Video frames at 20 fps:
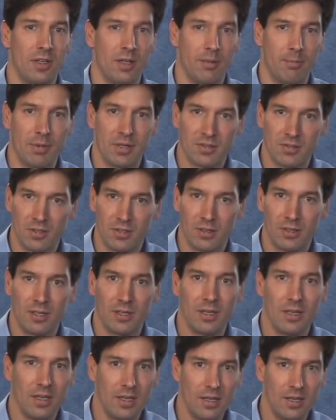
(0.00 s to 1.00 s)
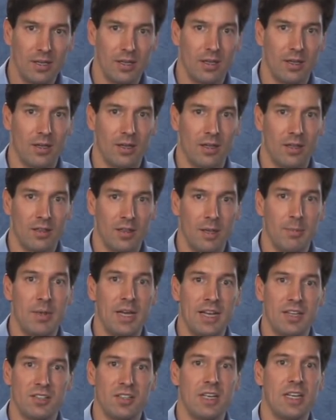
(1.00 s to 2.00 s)
It basically uh,
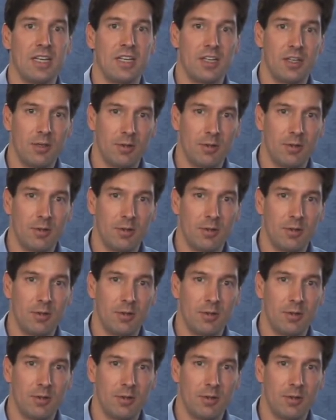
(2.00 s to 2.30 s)
eliminates any